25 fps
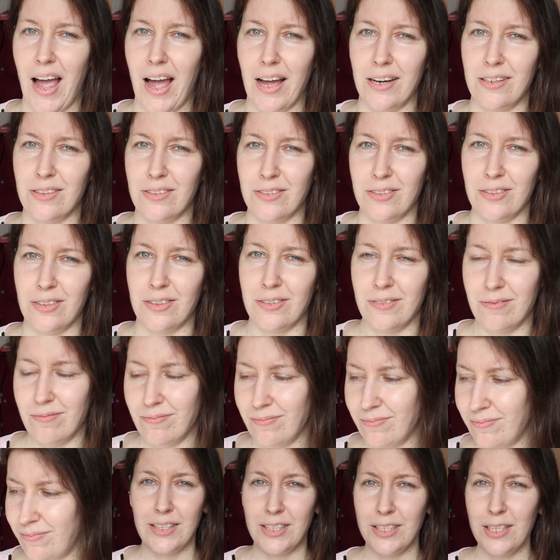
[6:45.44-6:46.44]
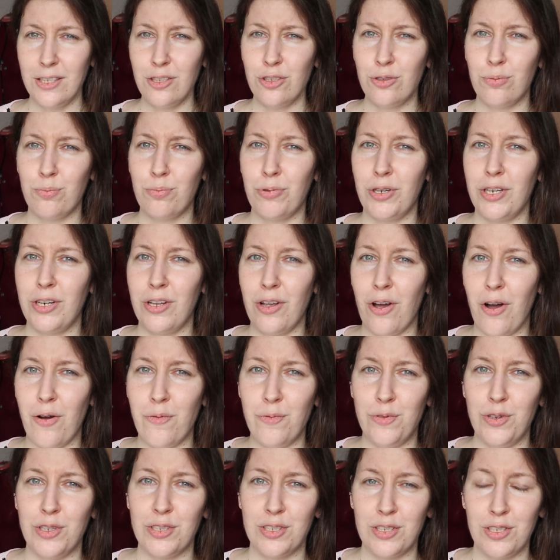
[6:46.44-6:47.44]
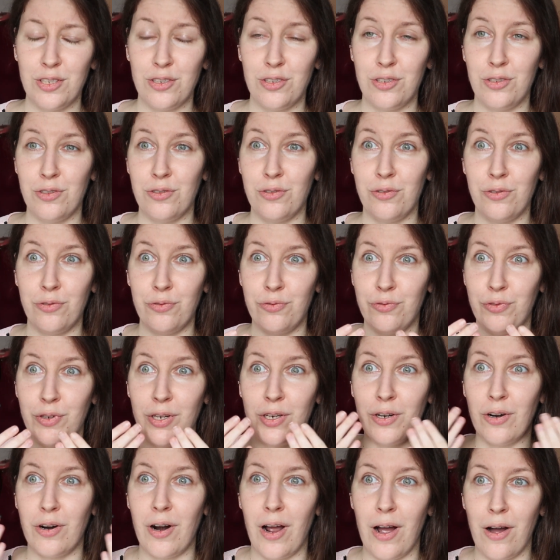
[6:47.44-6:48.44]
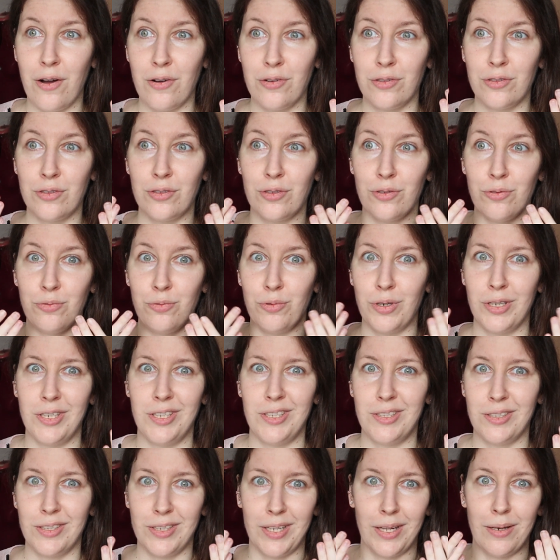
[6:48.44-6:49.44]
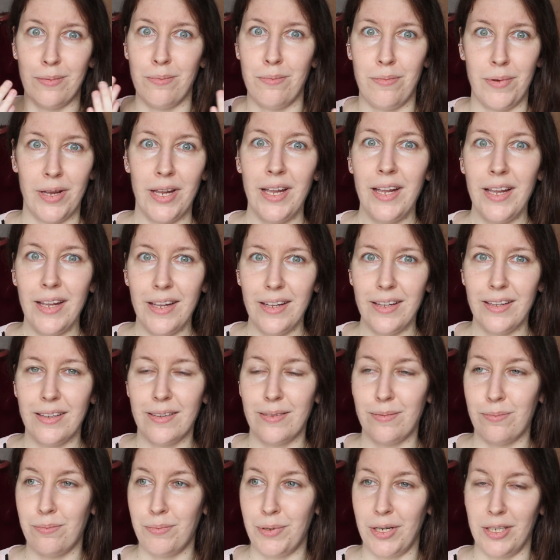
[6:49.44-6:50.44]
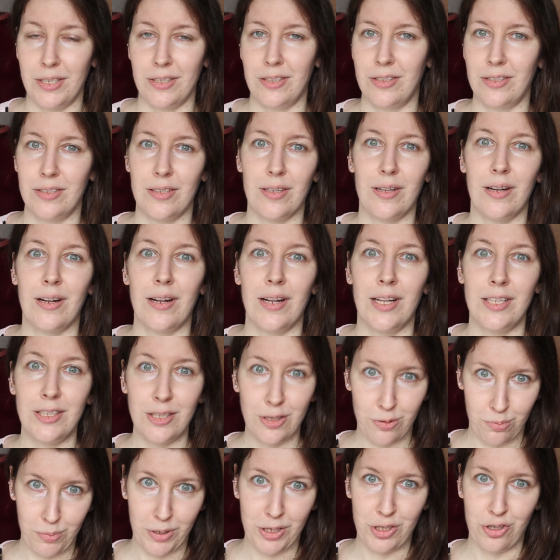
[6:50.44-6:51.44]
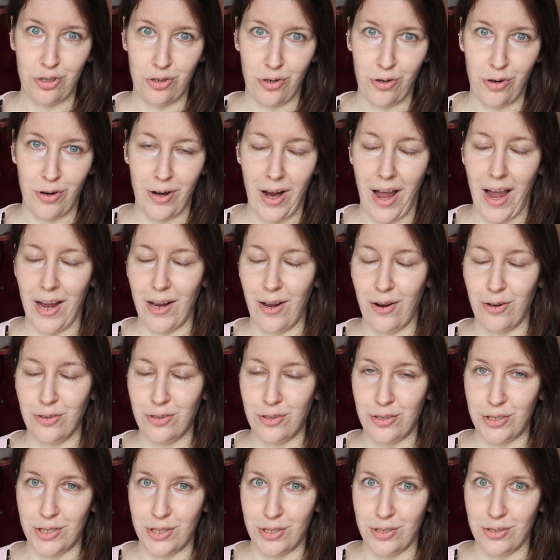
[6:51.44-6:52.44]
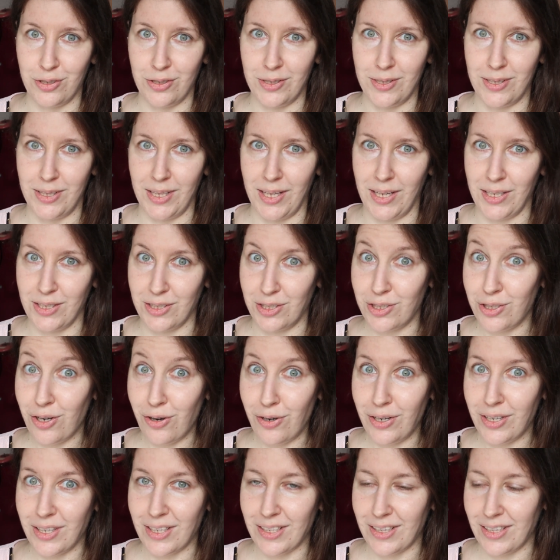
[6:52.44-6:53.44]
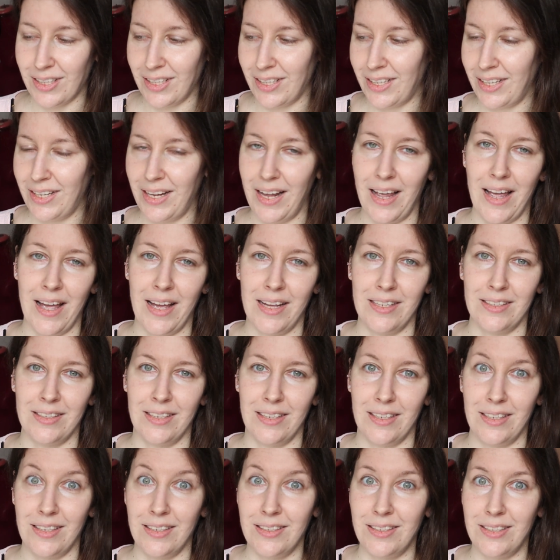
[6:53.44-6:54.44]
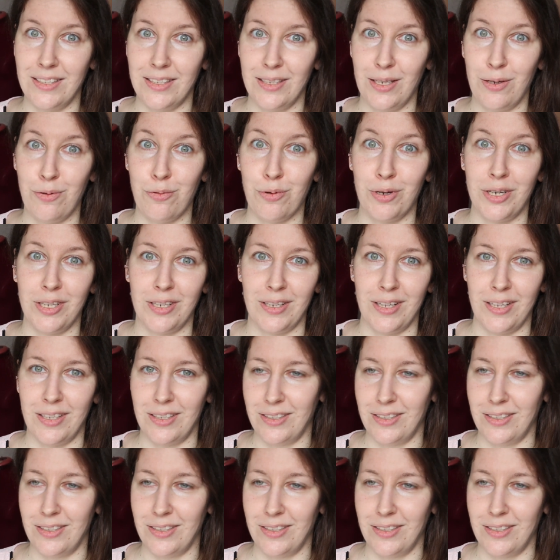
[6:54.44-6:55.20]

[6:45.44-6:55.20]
I don't know. It sounds pretty obvious to figure out what it can be, but let's make sure I understood things correctly and let's see what it